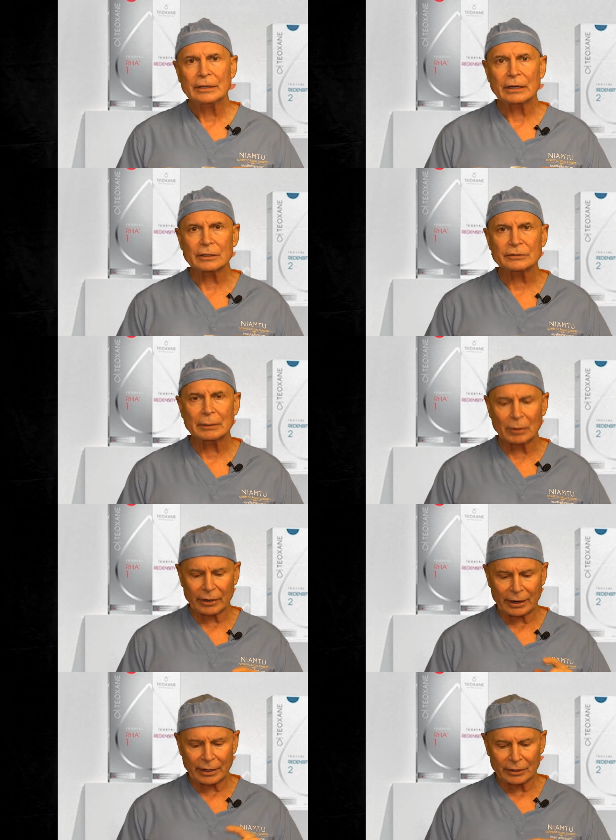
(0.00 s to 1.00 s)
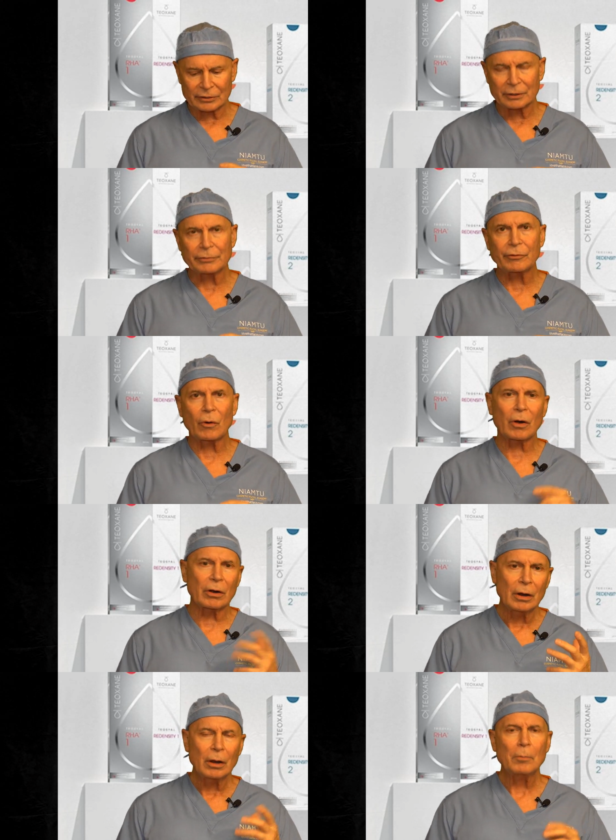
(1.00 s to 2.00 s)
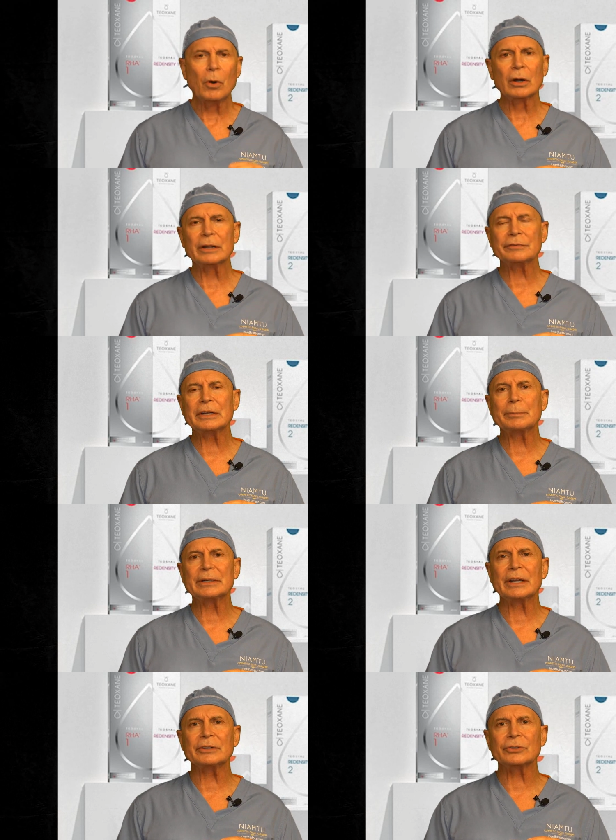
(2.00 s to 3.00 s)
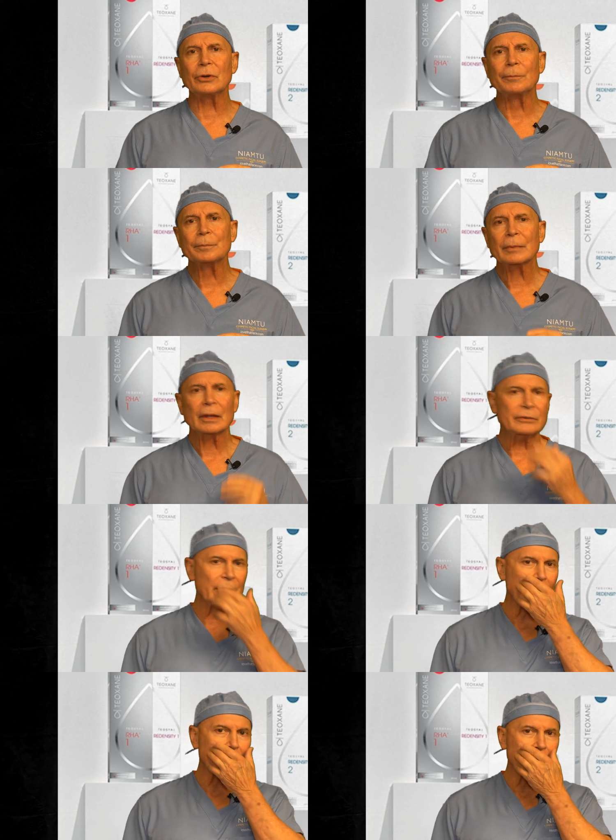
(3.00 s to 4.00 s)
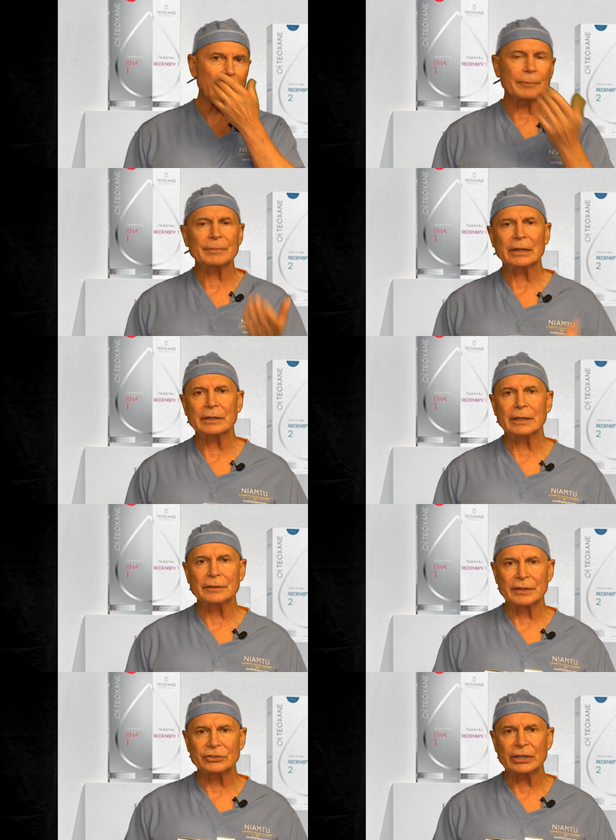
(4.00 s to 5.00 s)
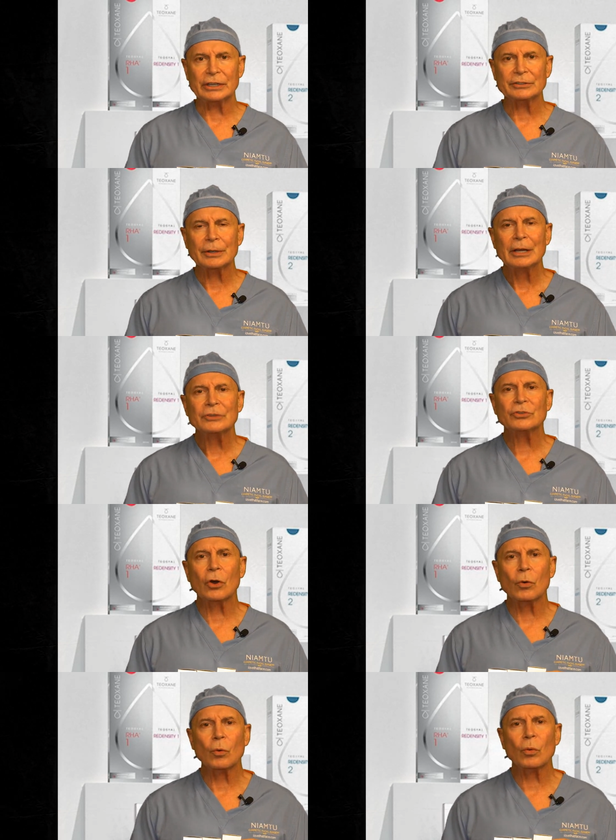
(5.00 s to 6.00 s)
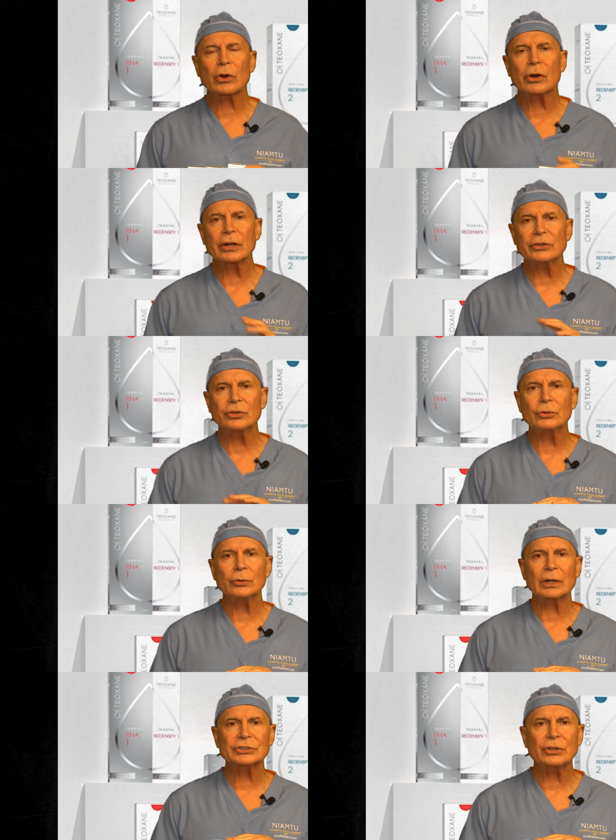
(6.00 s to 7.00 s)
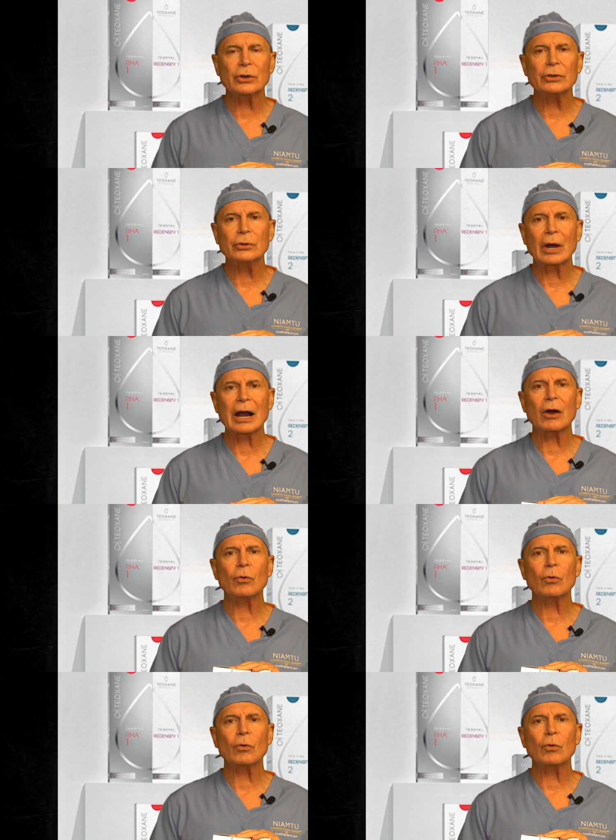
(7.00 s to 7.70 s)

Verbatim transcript: uh, similar areas. And the four, more lifting potential, say uh, in, in, the cheeks. So we're going to uh, show you how